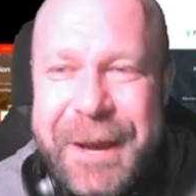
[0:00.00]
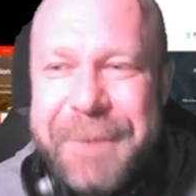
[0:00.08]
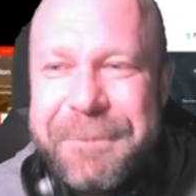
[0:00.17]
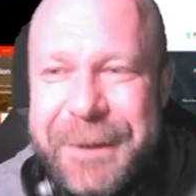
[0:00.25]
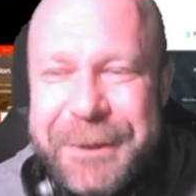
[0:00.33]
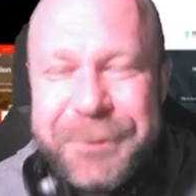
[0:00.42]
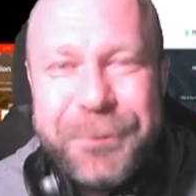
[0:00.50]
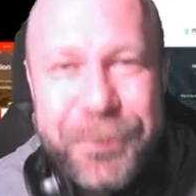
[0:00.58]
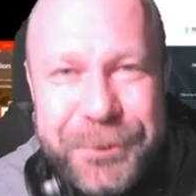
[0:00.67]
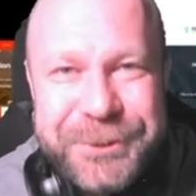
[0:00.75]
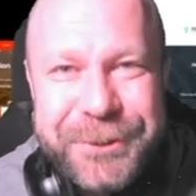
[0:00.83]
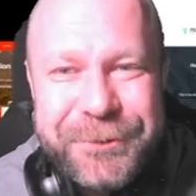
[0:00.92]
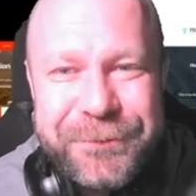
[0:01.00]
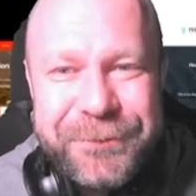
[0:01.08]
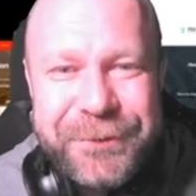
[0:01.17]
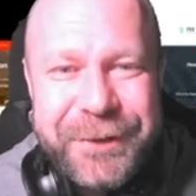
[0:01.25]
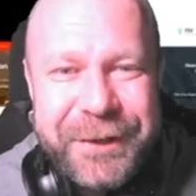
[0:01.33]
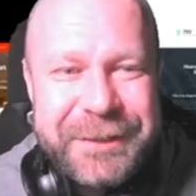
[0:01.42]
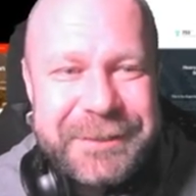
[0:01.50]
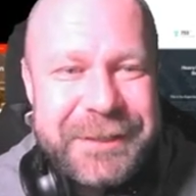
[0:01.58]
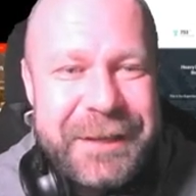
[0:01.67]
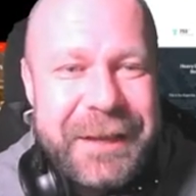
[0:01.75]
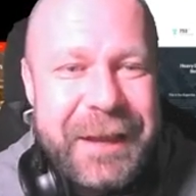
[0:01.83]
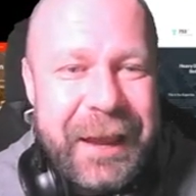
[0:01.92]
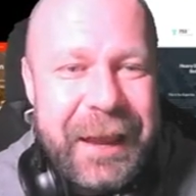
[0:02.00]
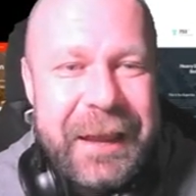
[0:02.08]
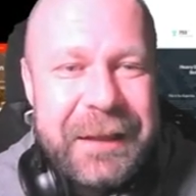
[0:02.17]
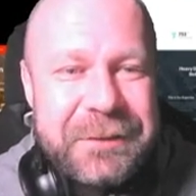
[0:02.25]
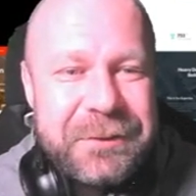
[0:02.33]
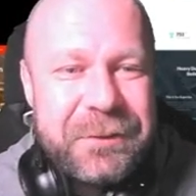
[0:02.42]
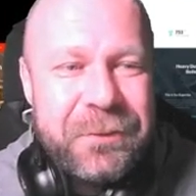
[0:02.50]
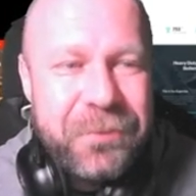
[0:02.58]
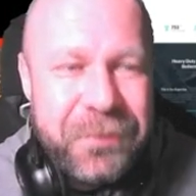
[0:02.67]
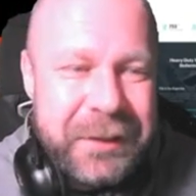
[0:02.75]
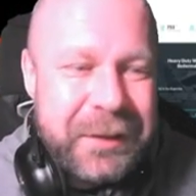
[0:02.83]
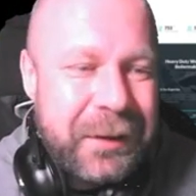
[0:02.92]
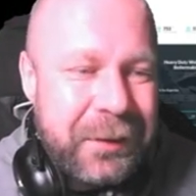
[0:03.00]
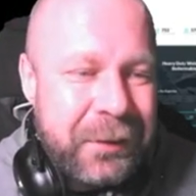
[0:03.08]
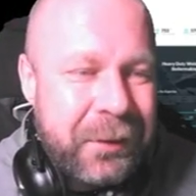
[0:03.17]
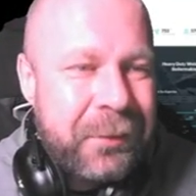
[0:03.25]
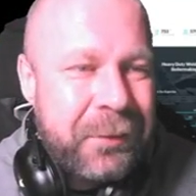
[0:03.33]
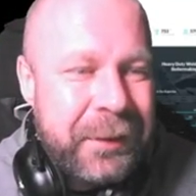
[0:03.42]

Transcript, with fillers: I played Warzone with you guys, and we are